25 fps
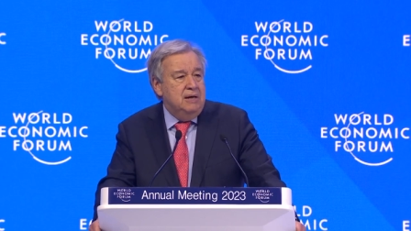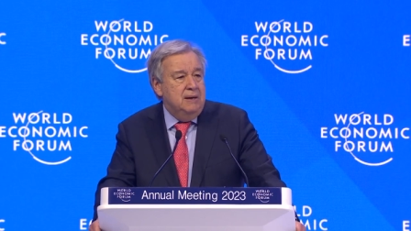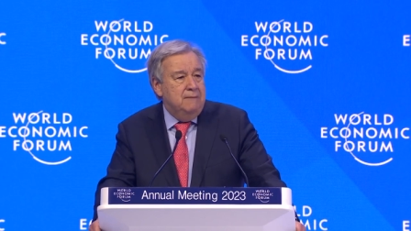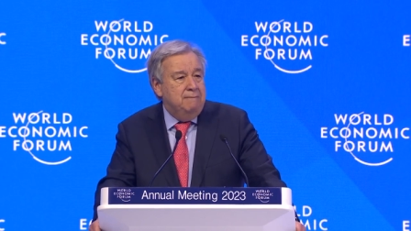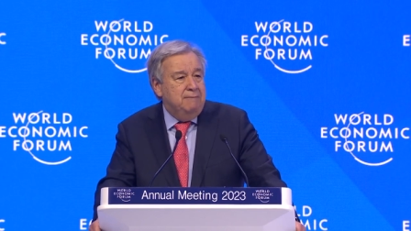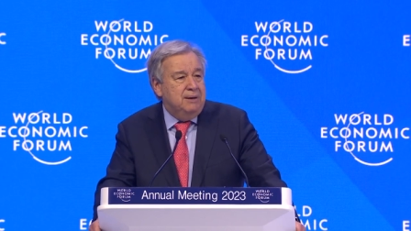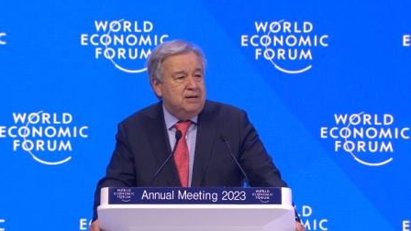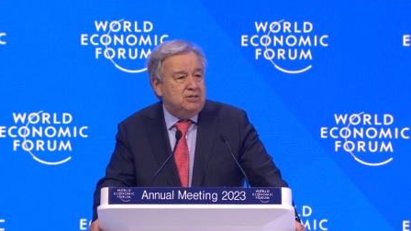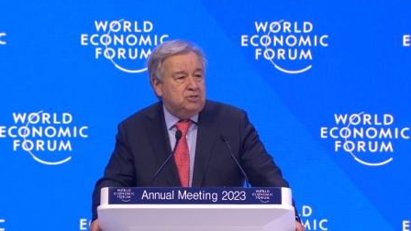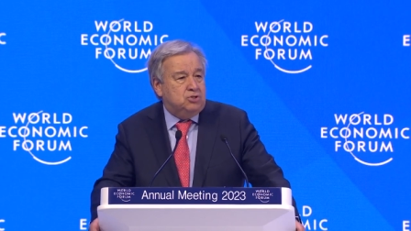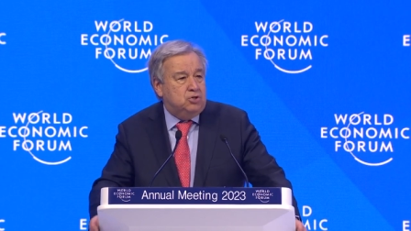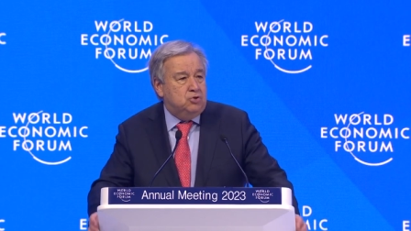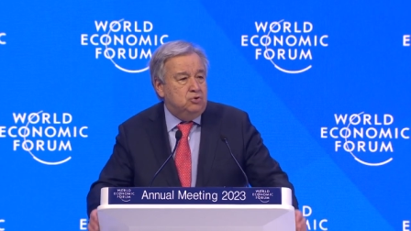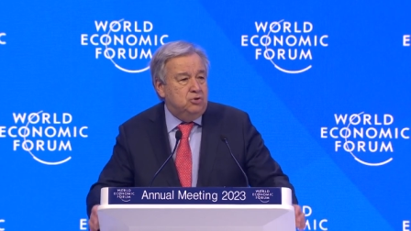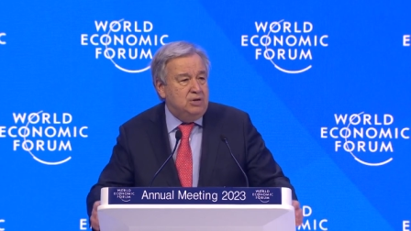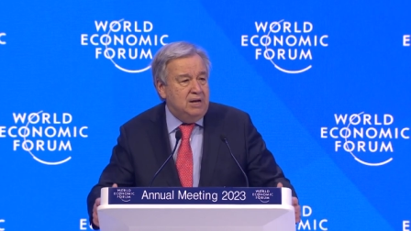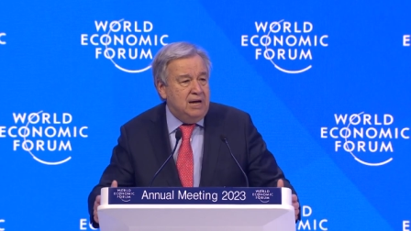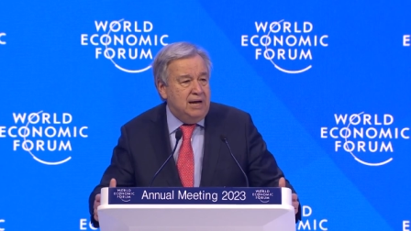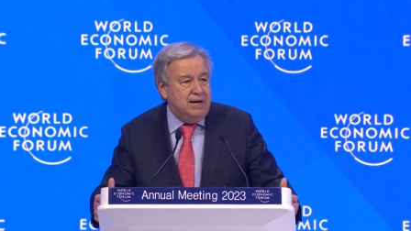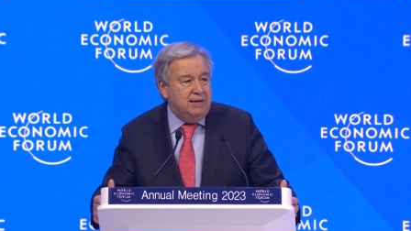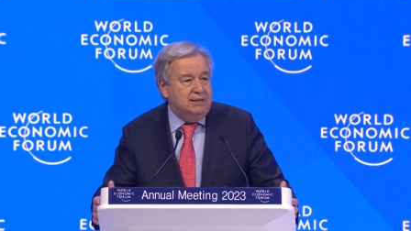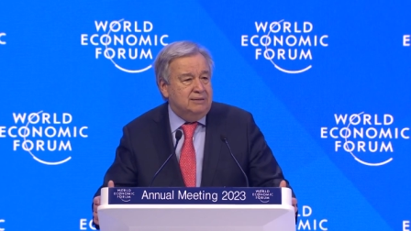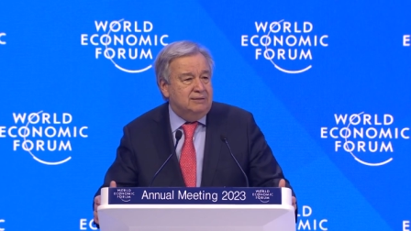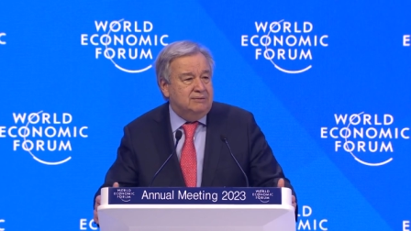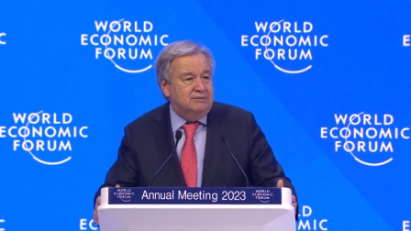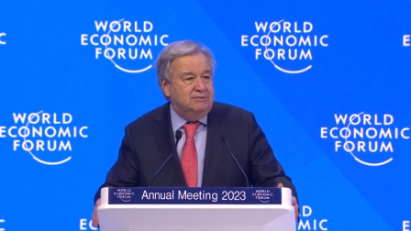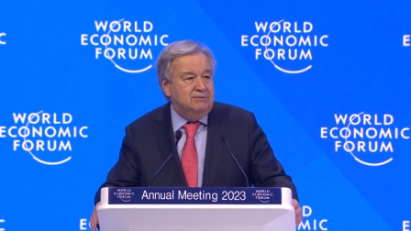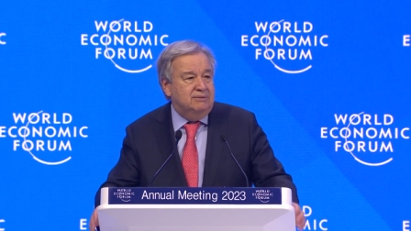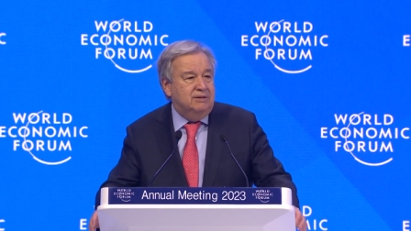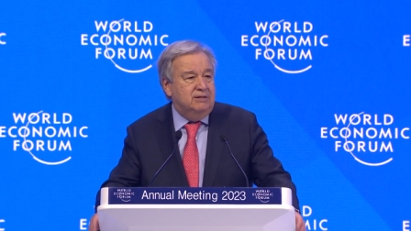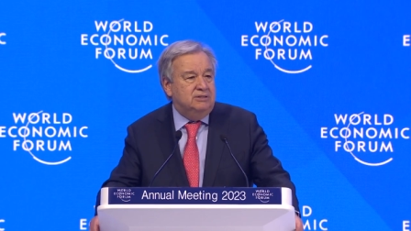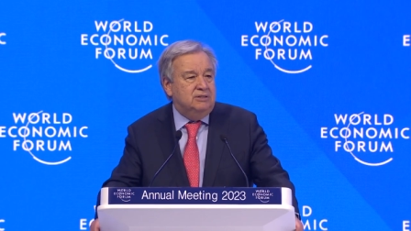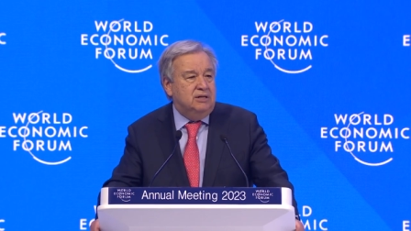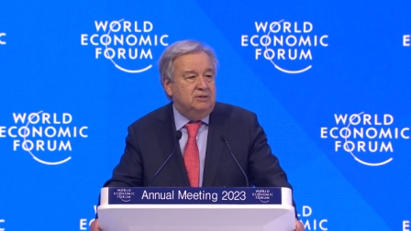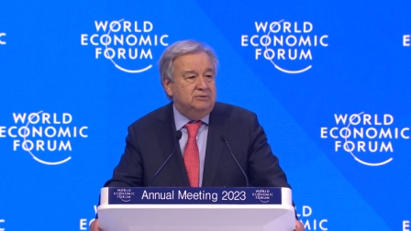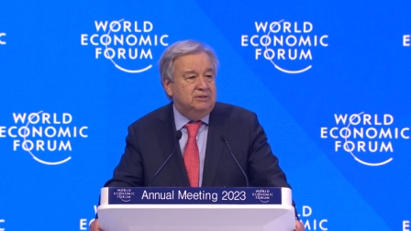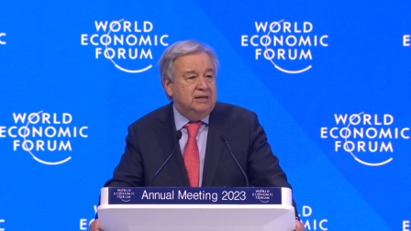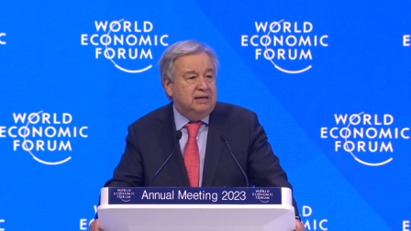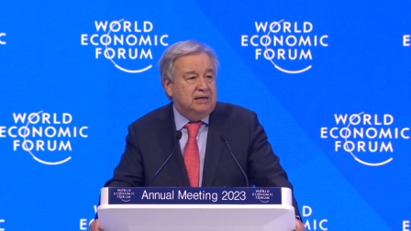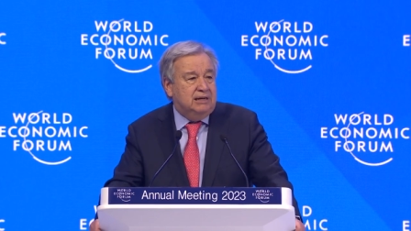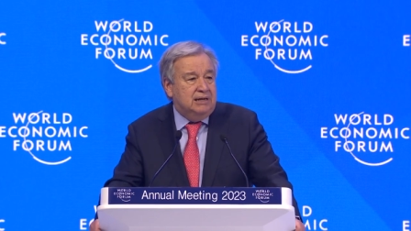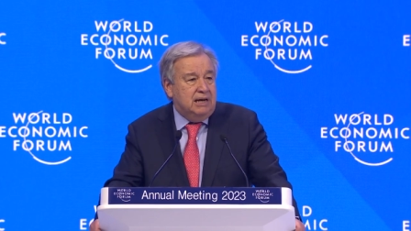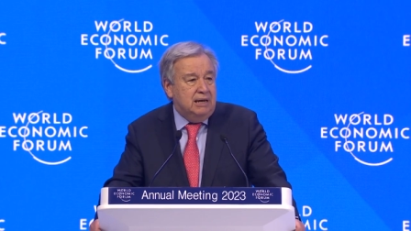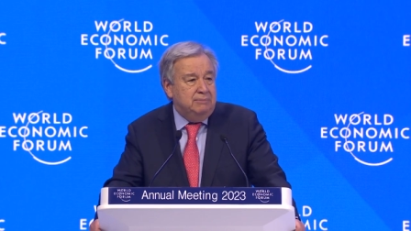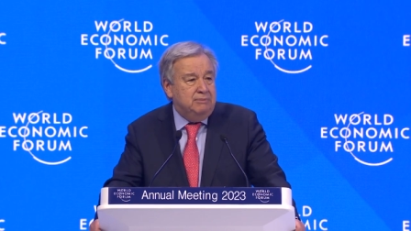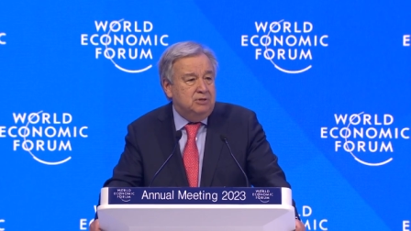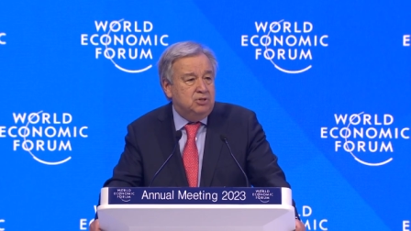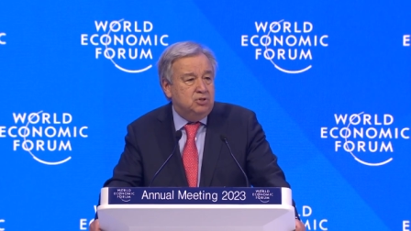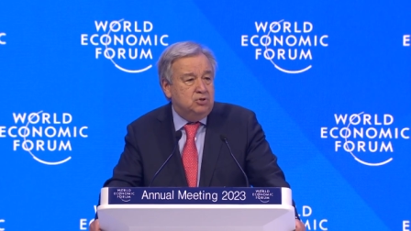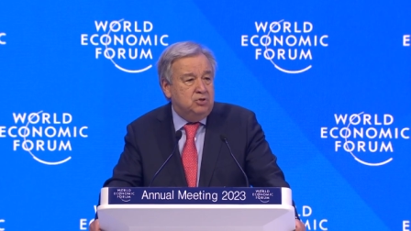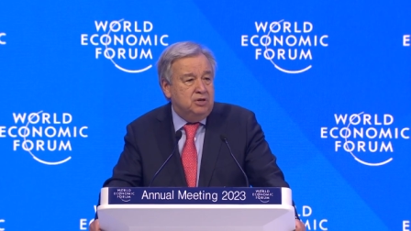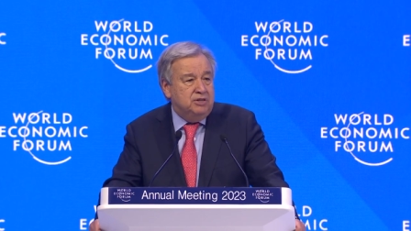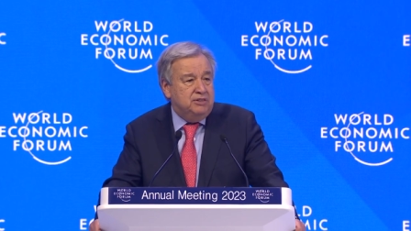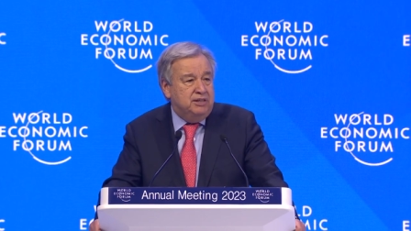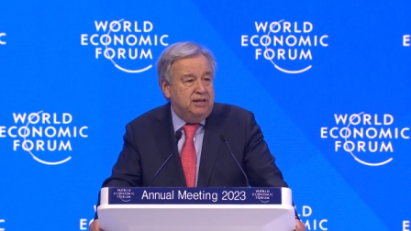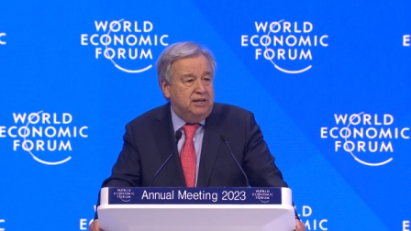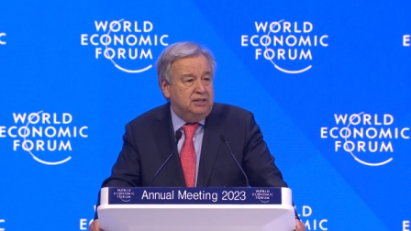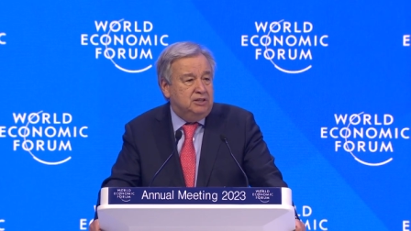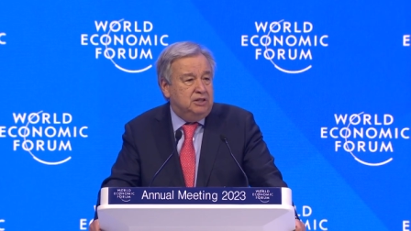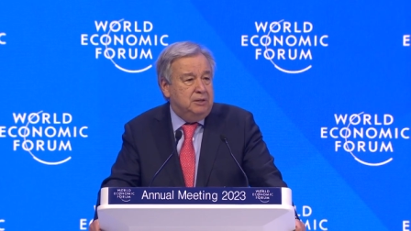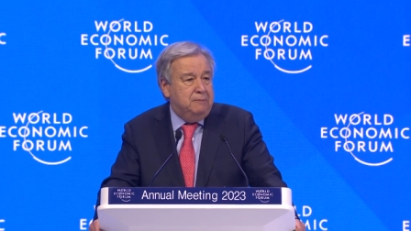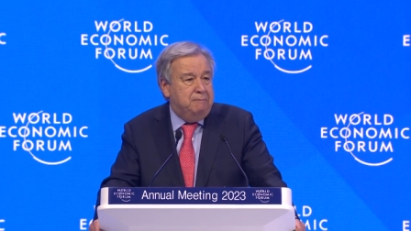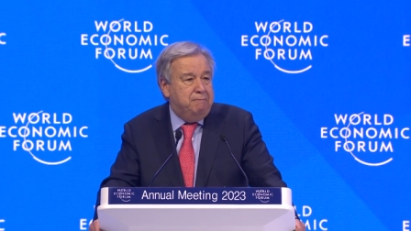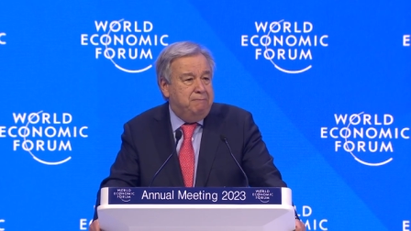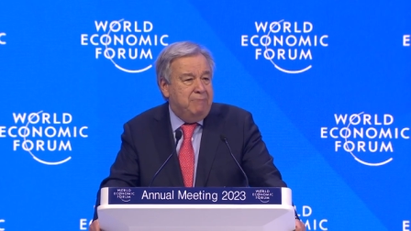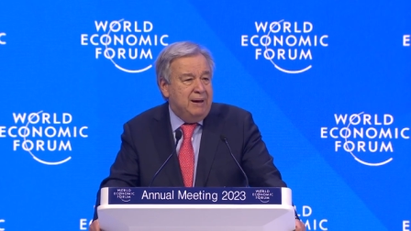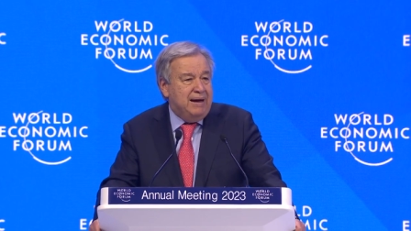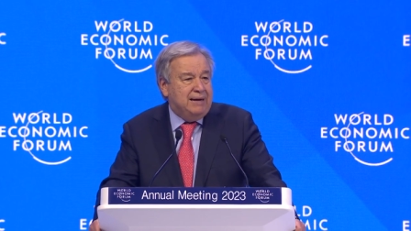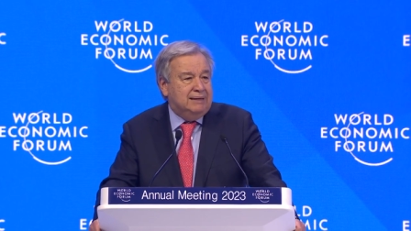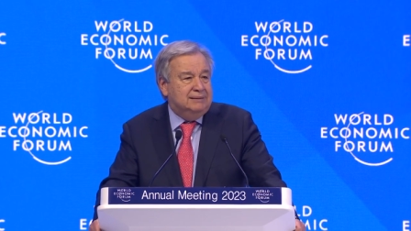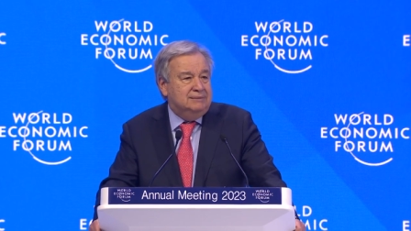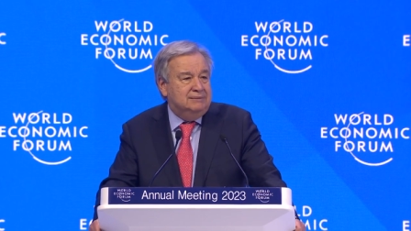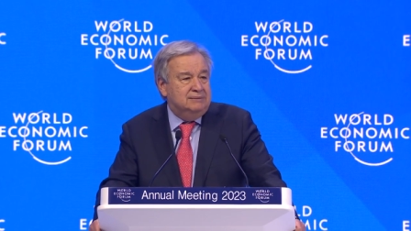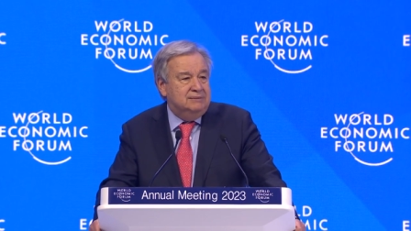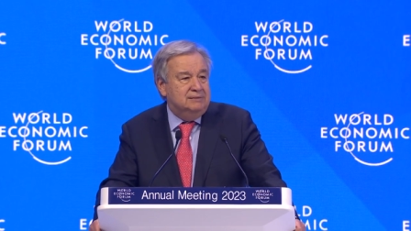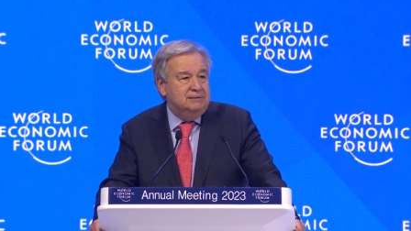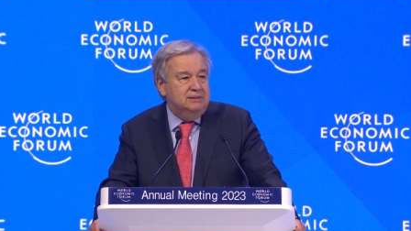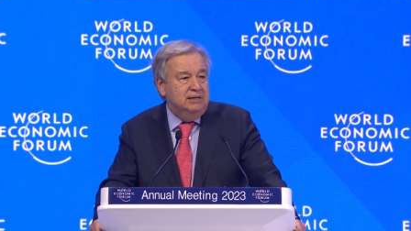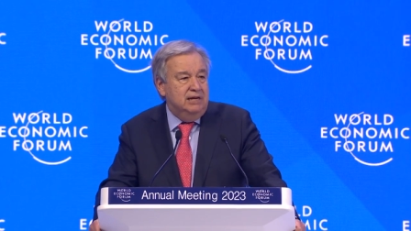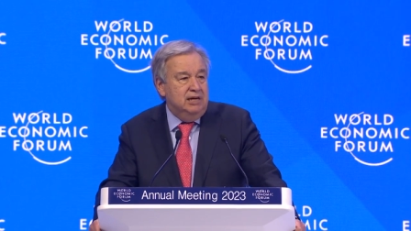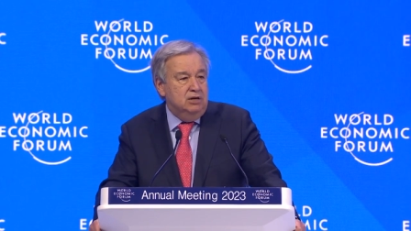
must unite around the Climate Solidarity Pact,